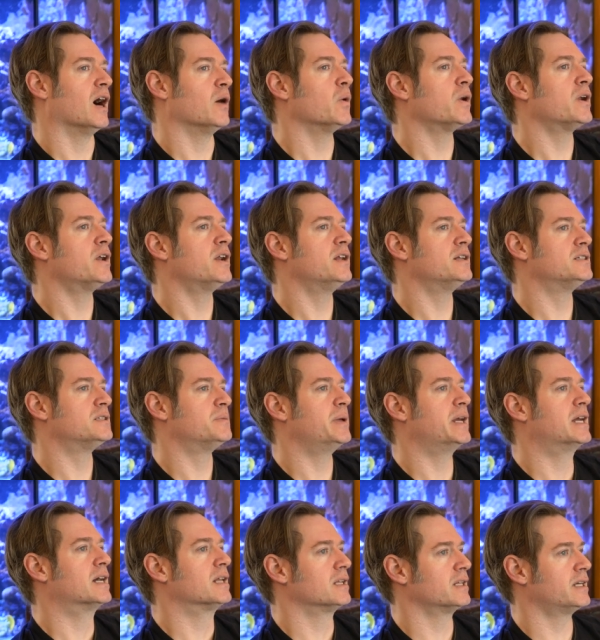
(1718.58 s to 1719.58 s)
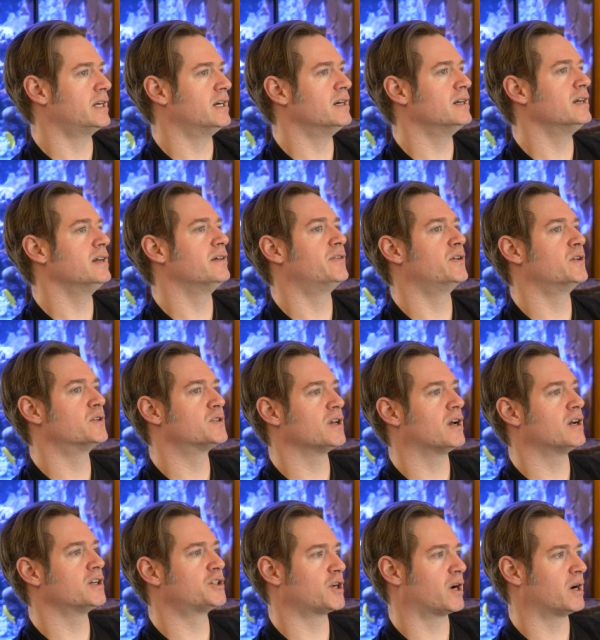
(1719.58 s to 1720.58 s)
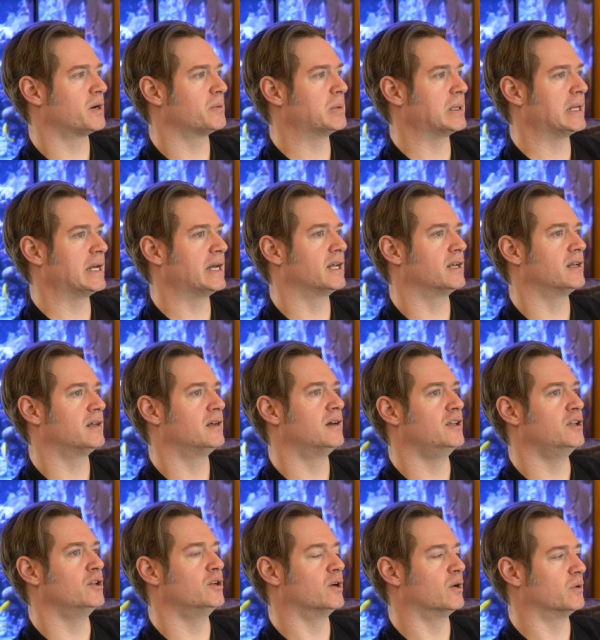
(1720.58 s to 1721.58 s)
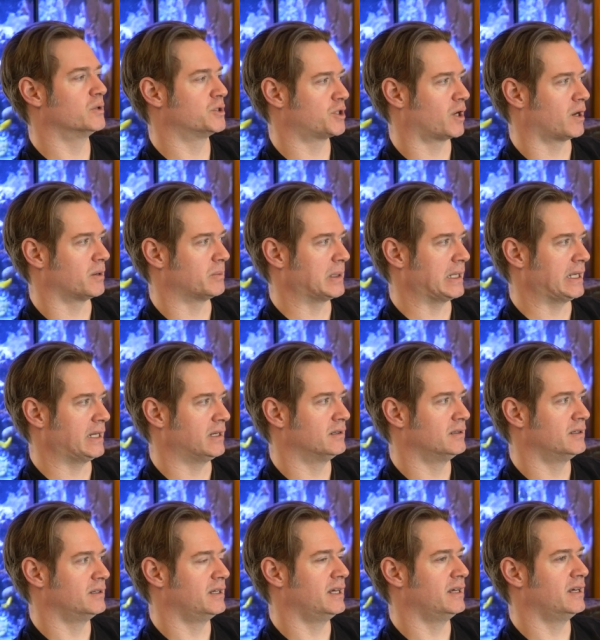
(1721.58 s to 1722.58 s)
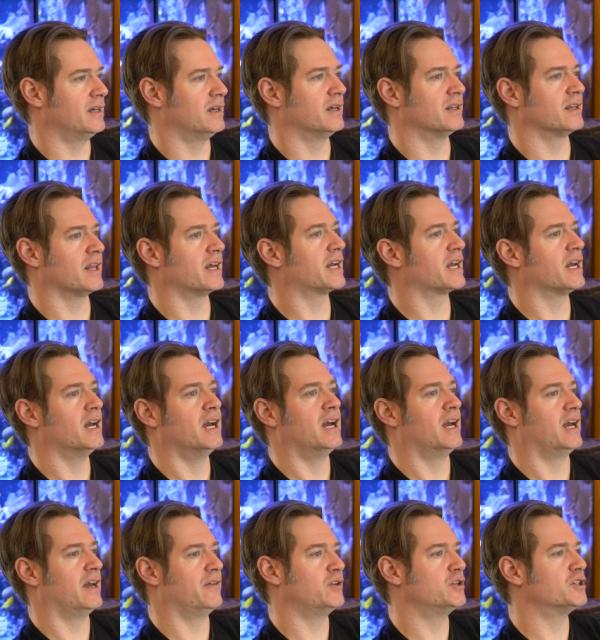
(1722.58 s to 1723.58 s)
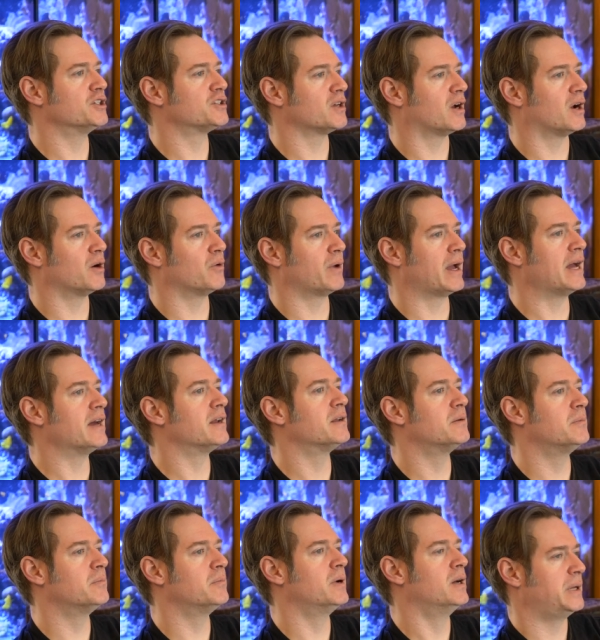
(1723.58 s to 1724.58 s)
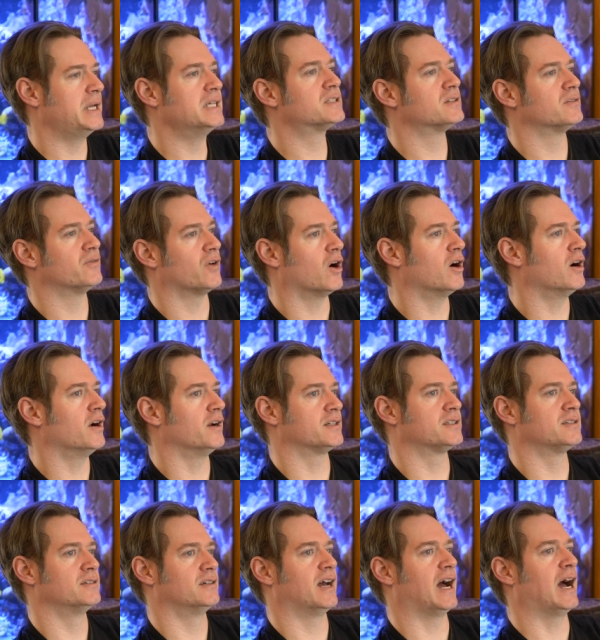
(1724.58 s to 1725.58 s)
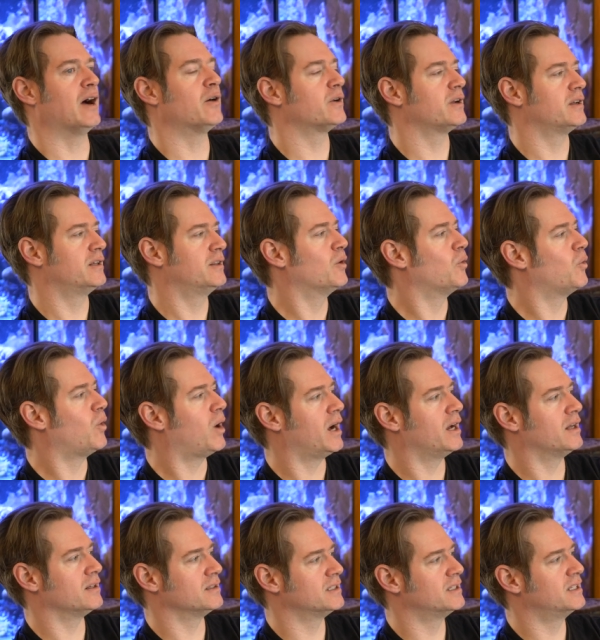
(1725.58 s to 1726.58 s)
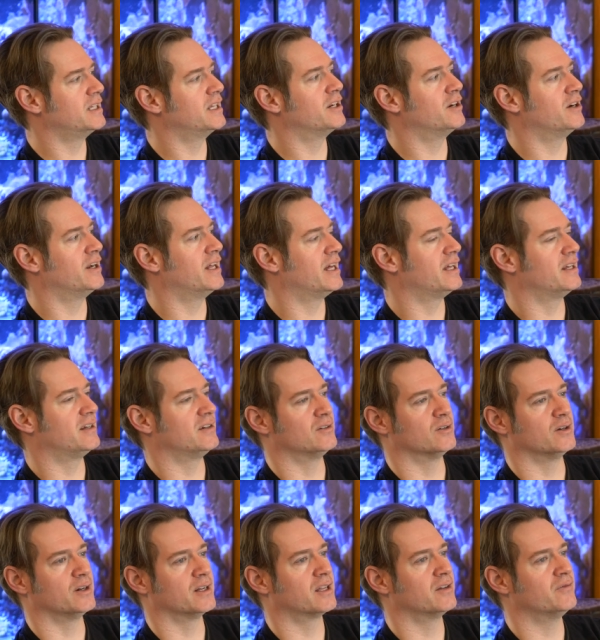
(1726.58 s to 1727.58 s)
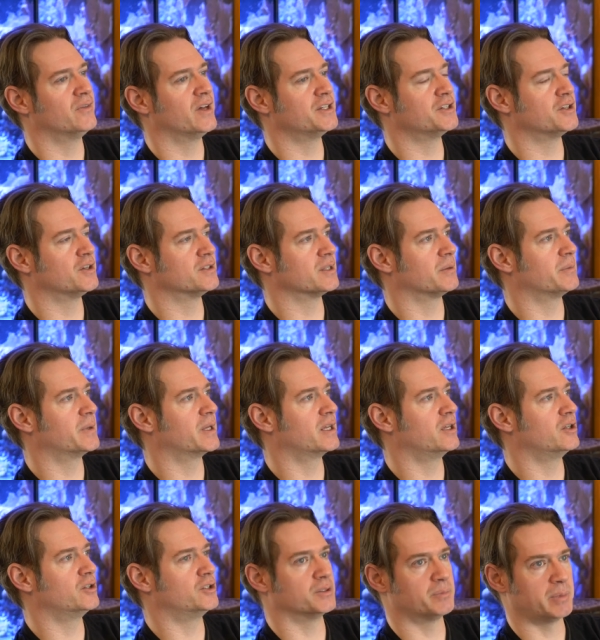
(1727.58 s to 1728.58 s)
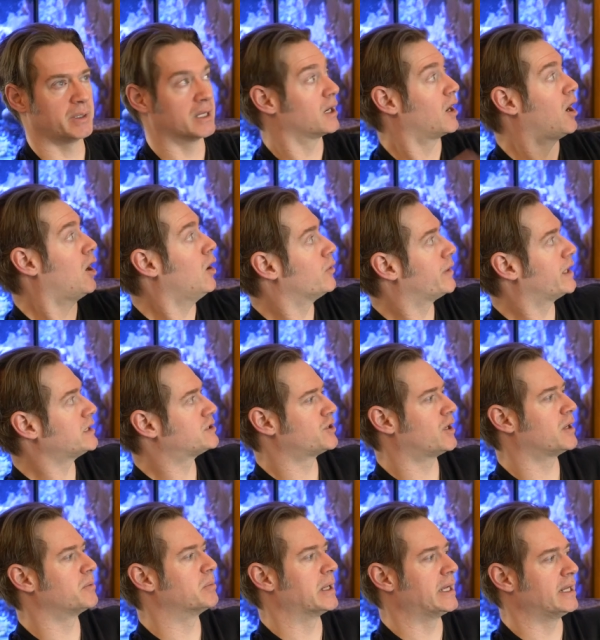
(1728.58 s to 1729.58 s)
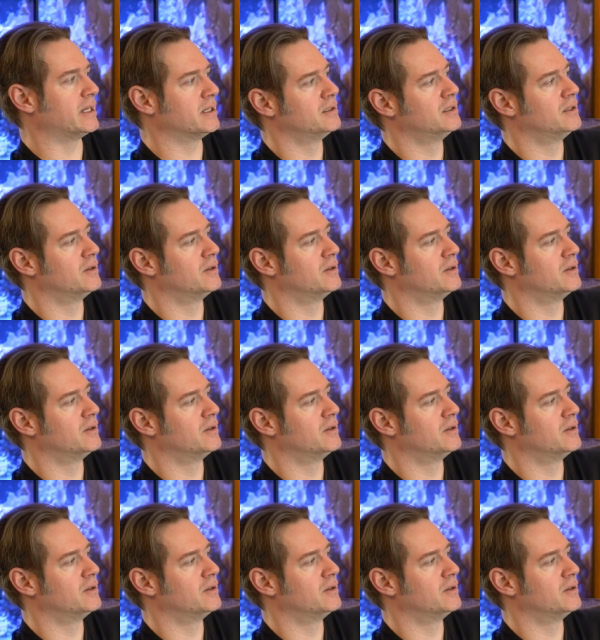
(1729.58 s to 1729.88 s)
I wanted it to be clear if you saw shard plate, you knew it was shard plate. Yeah. Like, if you just saw a random piece of art out in the wild in the internet or at a convention or something, you'd just be like, oh, that's shard plate